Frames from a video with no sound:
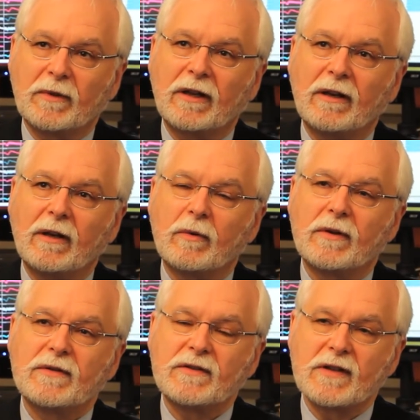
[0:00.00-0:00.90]
beginning
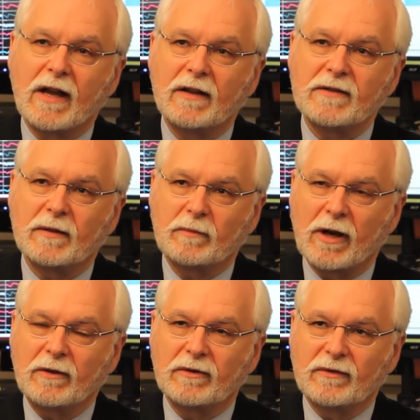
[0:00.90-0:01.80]
with science at Brown